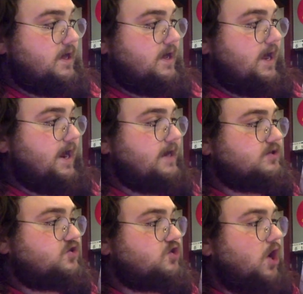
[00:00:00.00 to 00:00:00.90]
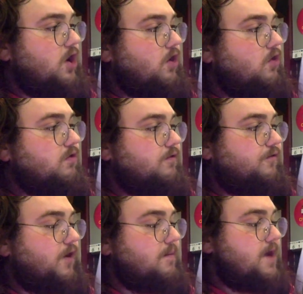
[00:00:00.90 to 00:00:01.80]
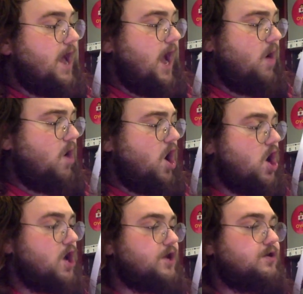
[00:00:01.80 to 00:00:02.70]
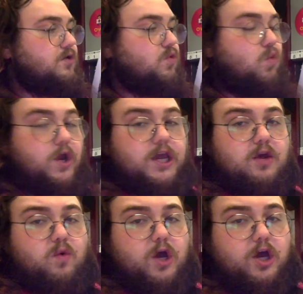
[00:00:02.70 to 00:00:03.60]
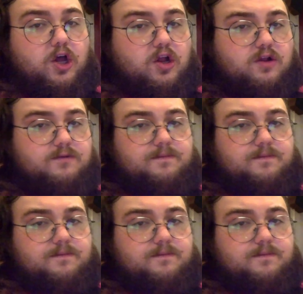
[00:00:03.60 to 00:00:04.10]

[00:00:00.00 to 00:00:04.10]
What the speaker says: "And so, from now on, we will..."